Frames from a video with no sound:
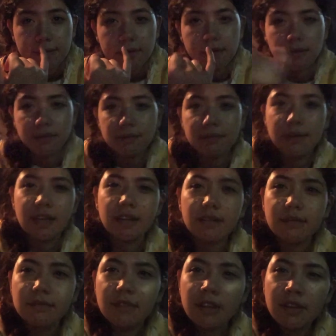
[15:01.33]
oh, my
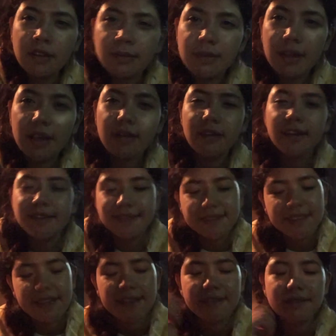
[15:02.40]
alarm clock.
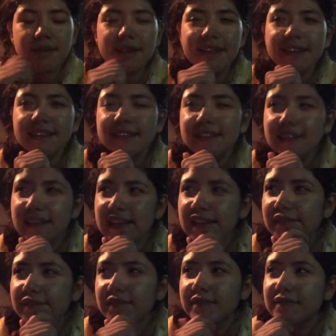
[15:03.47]
So we decided to leave,
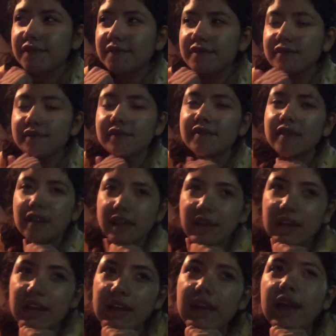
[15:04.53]

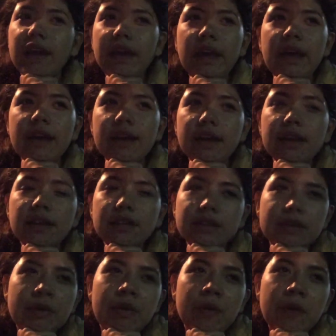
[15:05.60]
and
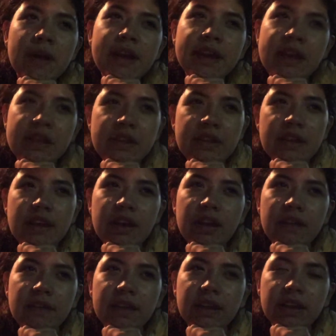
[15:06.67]
we were walking to the
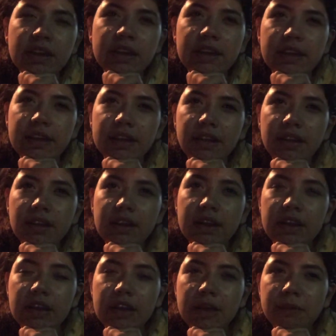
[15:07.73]
elevator, and
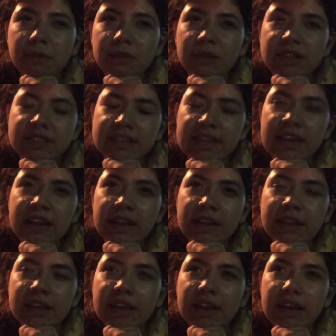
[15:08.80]
we're standing
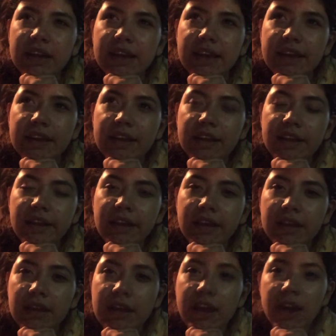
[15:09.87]
there, and really,
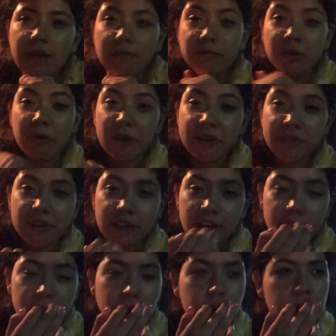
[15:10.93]
we're waiting for the
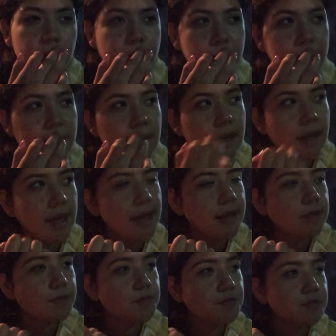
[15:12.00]
elevator to come,
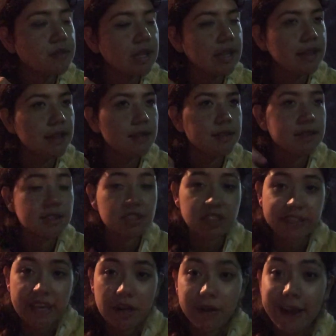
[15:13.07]
and there was this
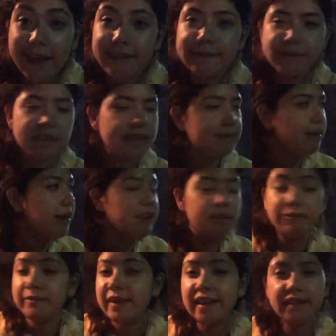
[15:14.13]
shadow. I've seen
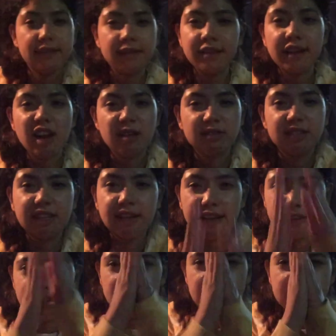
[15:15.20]
me and this other guy were seeing it, the